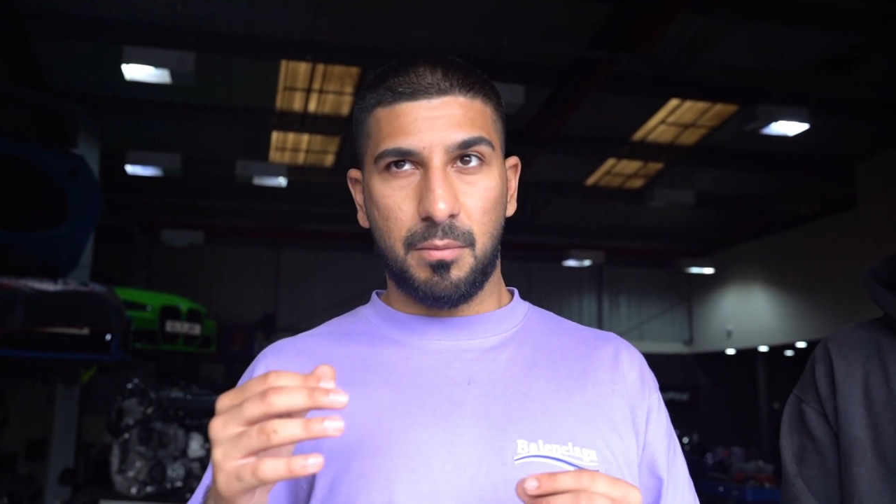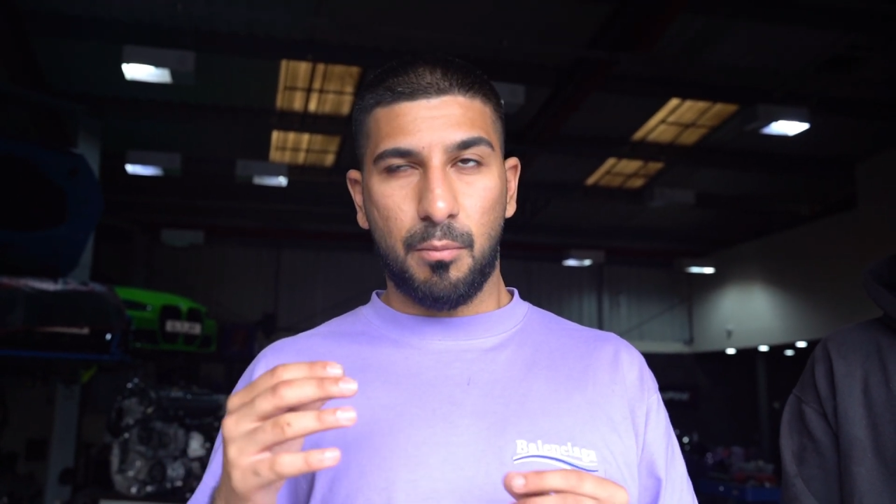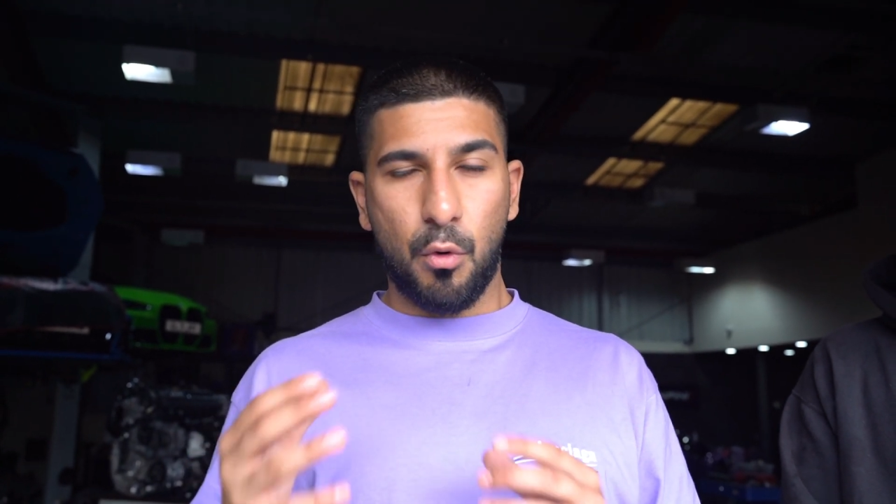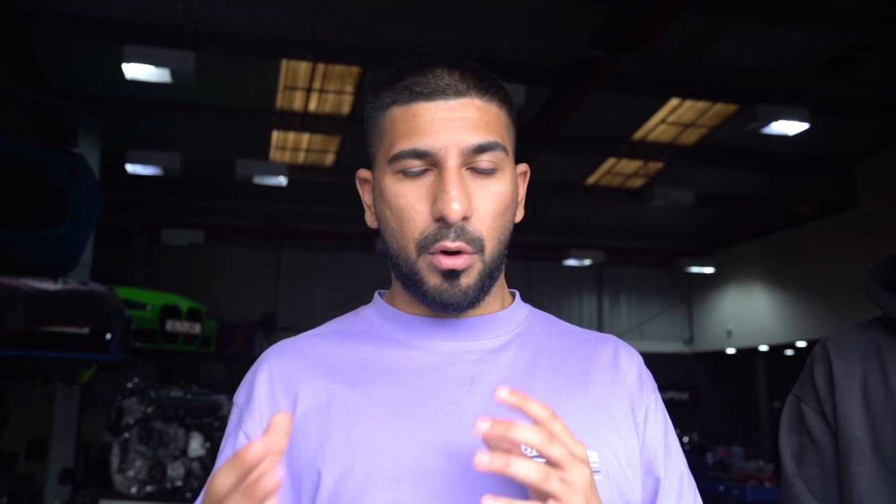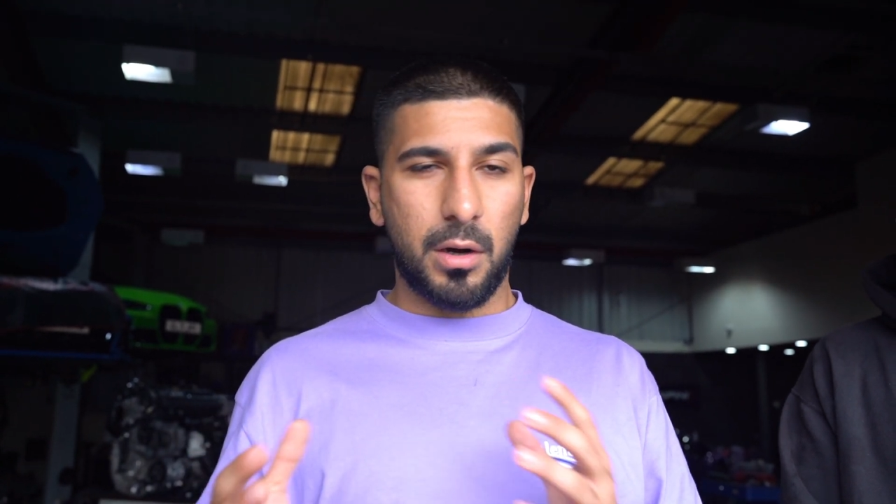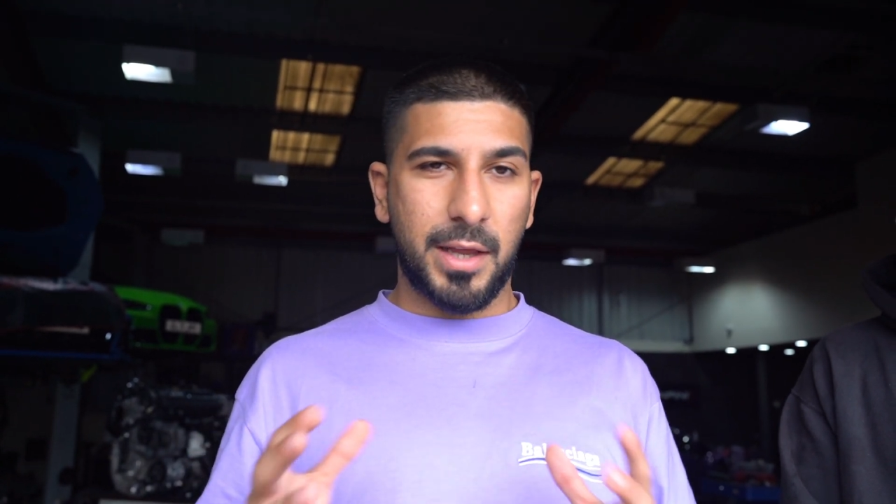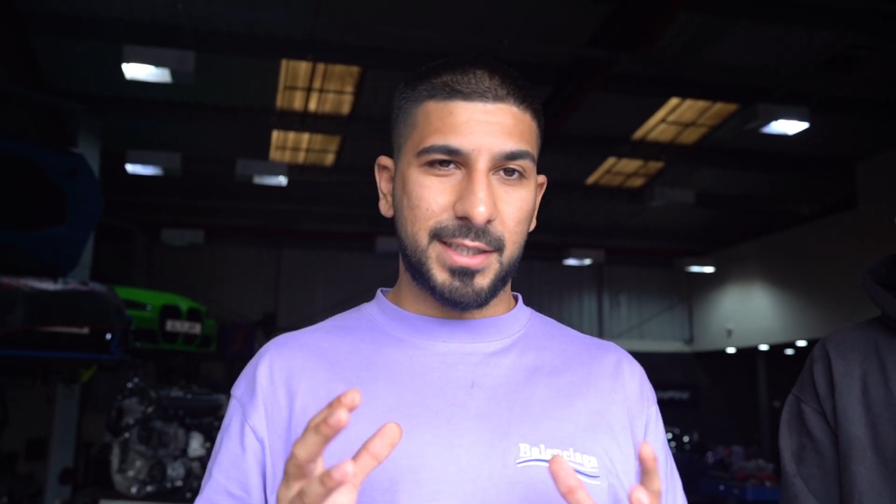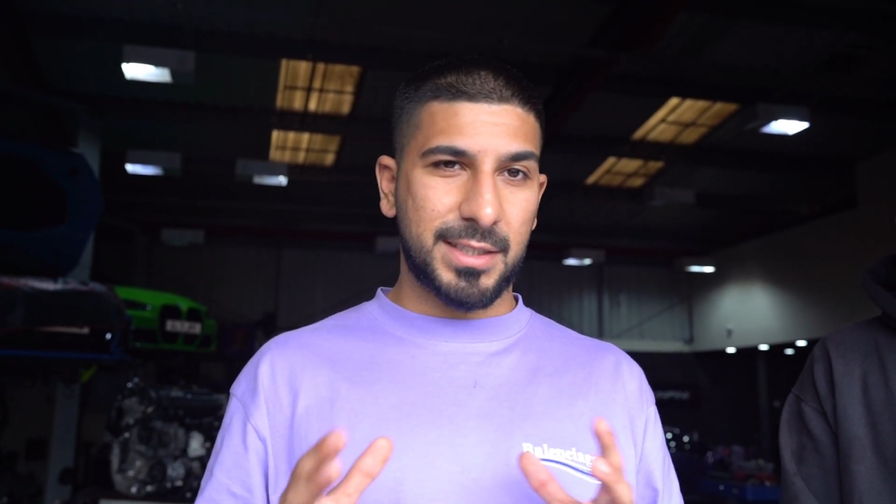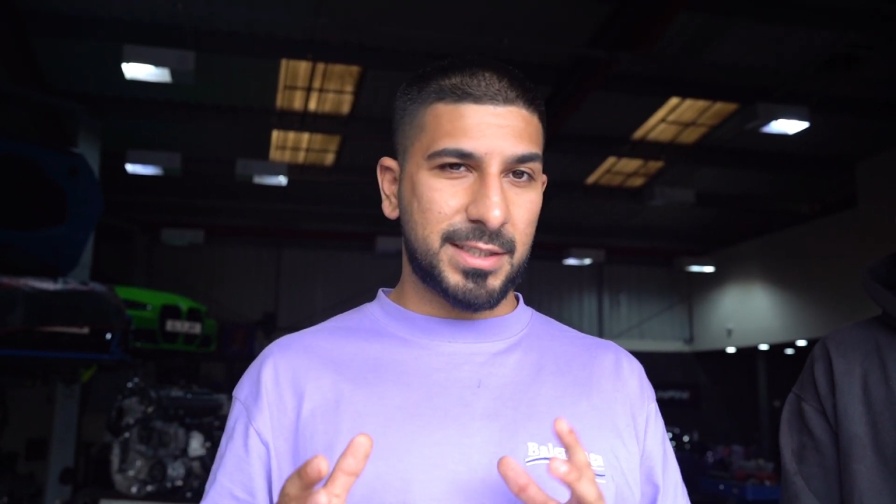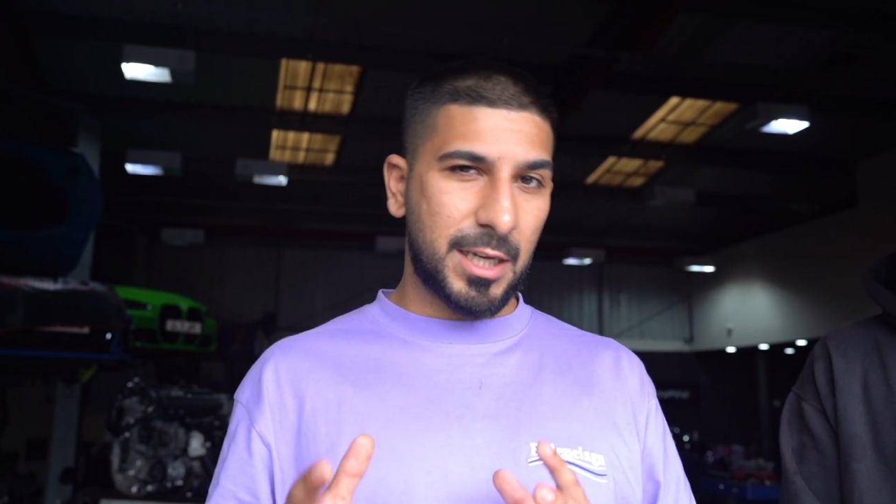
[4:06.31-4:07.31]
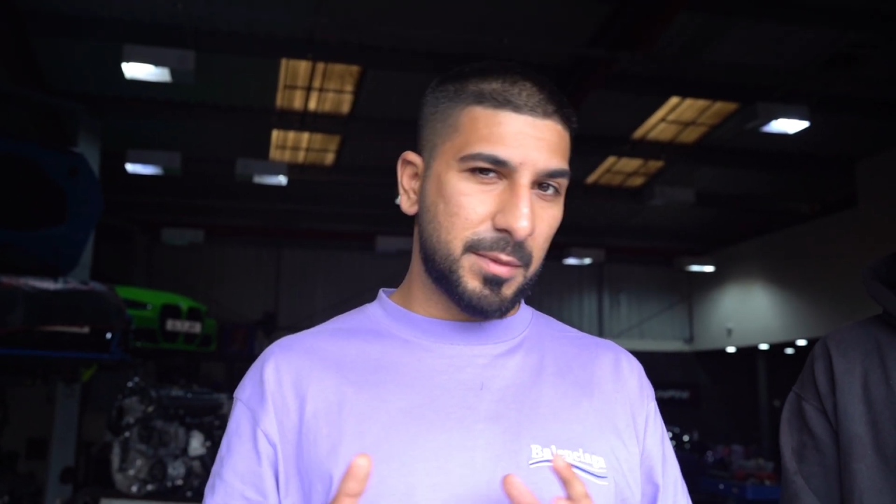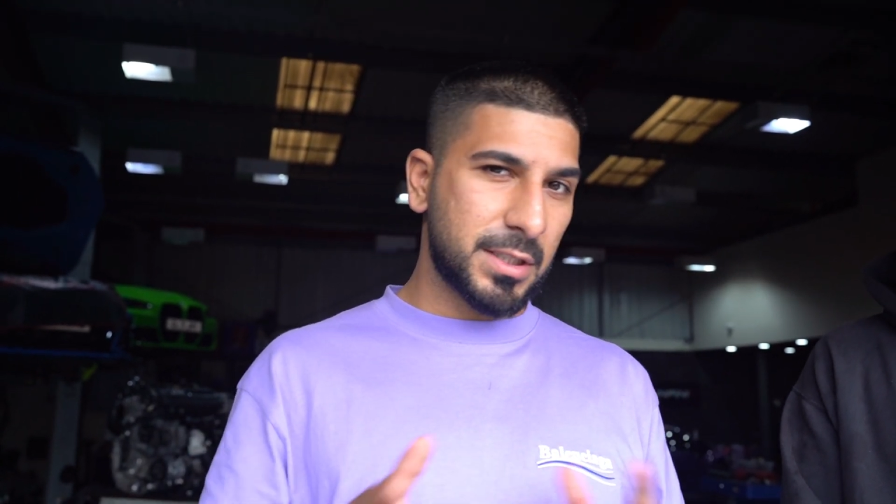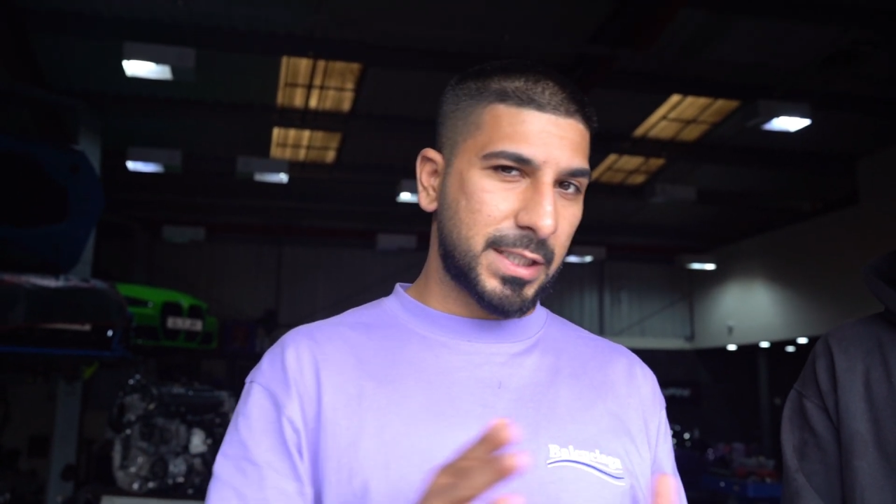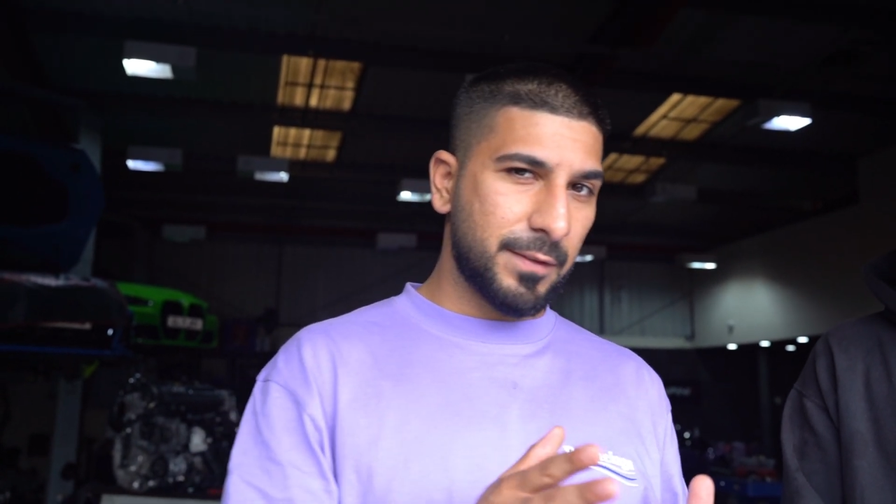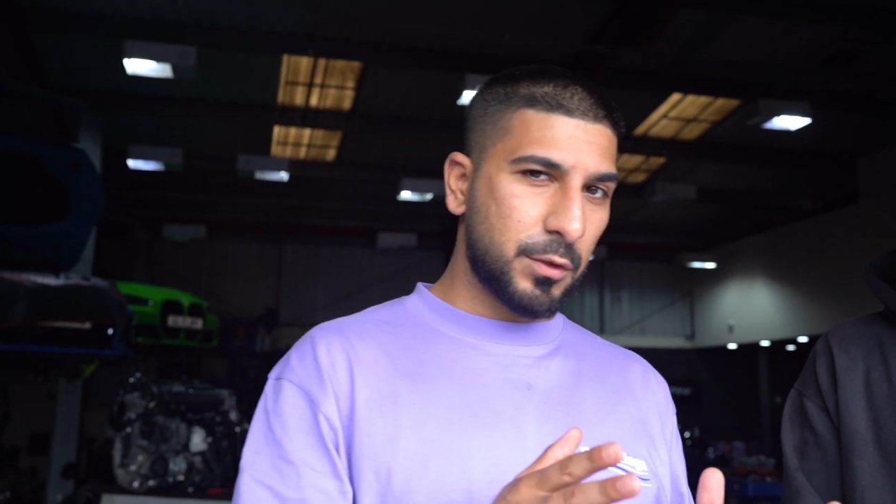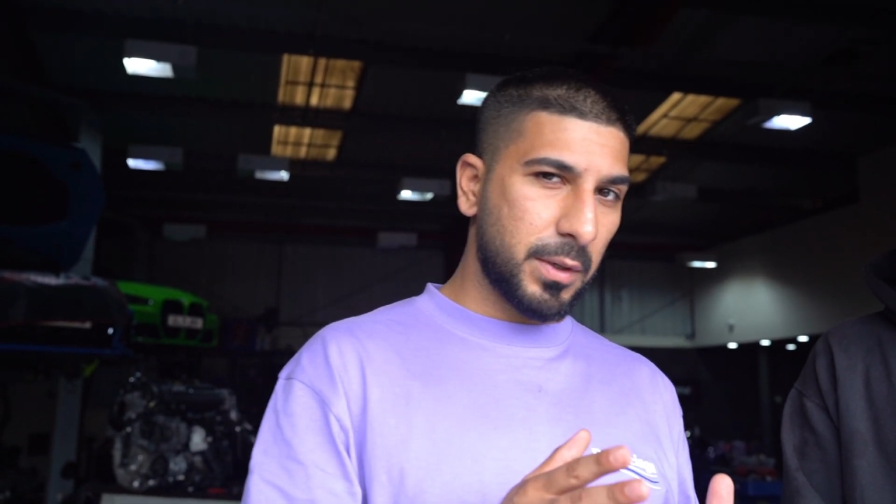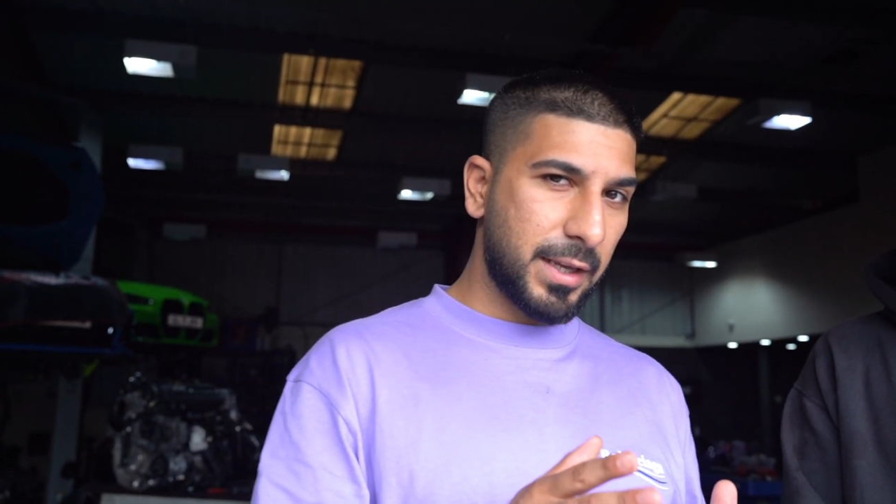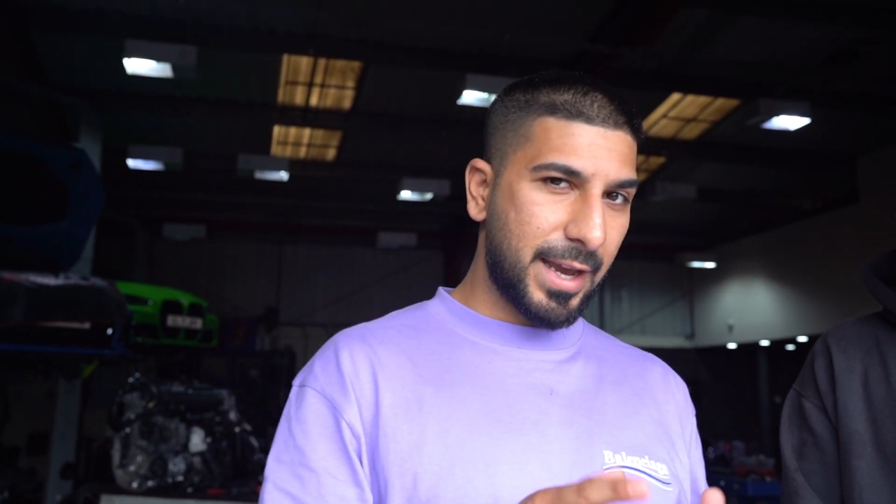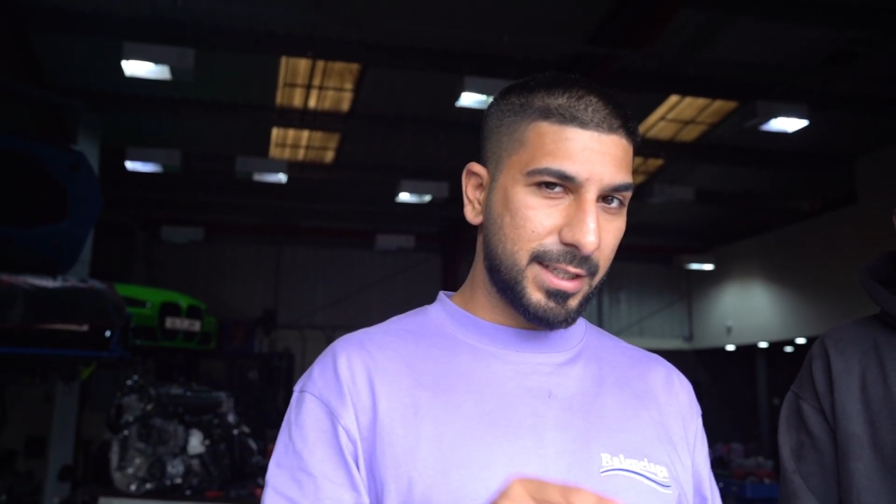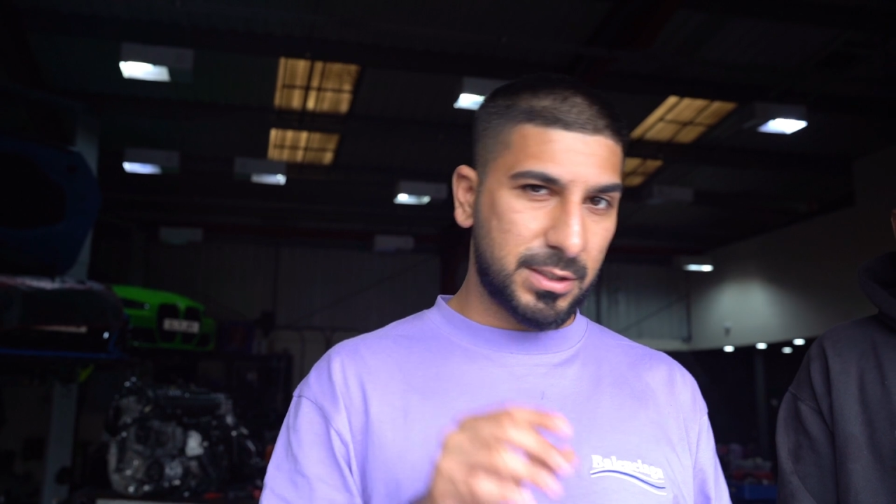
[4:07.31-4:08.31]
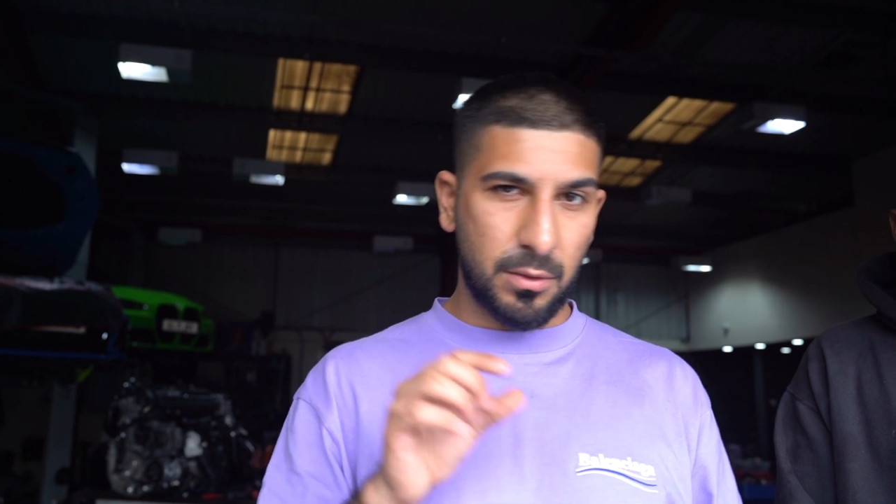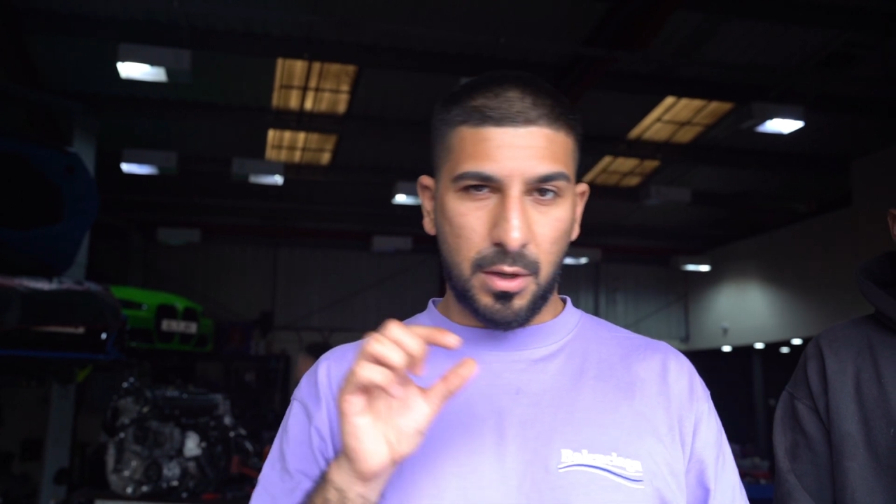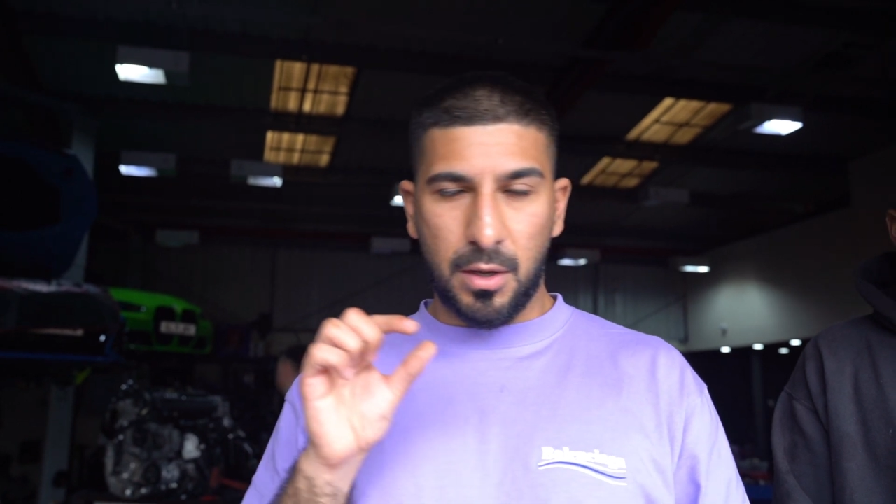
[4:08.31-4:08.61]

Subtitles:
more or less the same as the 720S